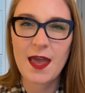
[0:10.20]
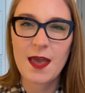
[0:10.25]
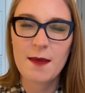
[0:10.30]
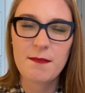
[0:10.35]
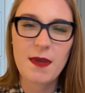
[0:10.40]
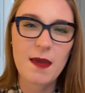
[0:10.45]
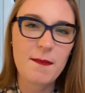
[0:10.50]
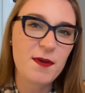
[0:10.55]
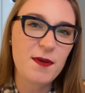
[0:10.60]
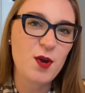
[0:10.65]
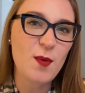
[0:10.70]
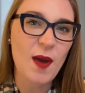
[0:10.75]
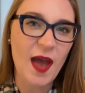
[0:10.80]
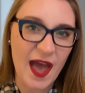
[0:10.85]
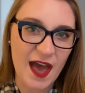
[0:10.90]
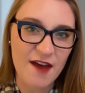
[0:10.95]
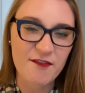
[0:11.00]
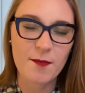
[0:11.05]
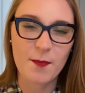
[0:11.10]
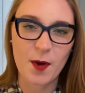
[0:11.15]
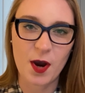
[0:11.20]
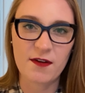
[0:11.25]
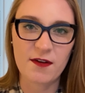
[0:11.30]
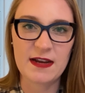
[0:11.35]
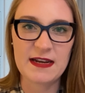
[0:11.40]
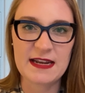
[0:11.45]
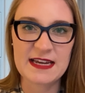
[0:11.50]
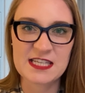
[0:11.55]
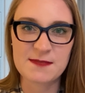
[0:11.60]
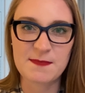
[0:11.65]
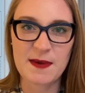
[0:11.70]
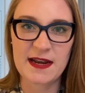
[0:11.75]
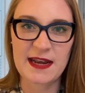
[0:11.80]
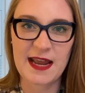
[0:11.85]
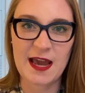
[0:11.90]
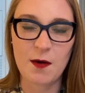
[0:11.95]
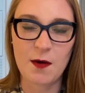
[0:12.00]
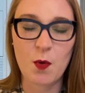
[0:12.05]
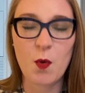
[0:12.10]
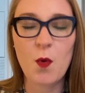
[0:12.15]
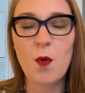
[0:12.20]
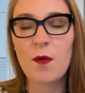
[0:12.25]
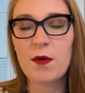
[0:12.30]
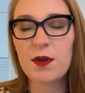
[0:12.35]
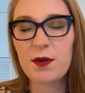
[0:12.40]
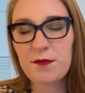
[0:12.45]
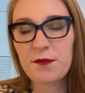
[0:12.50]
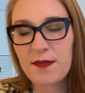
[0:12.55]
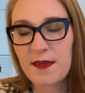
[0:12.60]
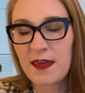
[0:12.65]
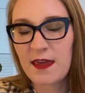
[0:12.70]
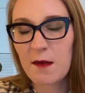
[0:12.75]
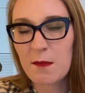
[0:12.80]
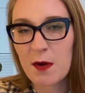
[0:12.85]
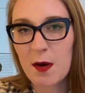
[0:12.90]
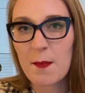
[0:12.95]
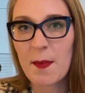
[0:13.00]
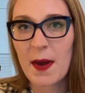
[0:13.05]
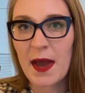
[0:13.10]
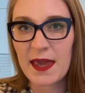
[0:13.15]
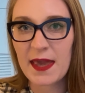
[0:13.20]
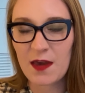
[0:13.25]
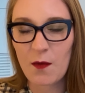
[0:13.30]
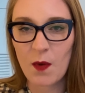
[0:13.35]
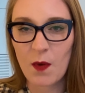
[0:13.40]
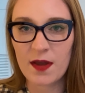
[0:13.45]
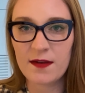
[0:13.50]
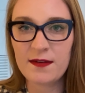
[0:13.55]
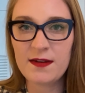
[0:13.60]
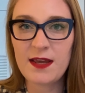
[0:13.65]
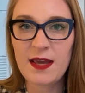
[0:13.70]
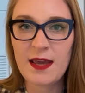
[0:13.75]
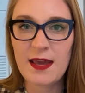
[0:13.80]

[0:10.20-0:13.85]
Maybe you have a bar index by now, or you're thinking about buying one,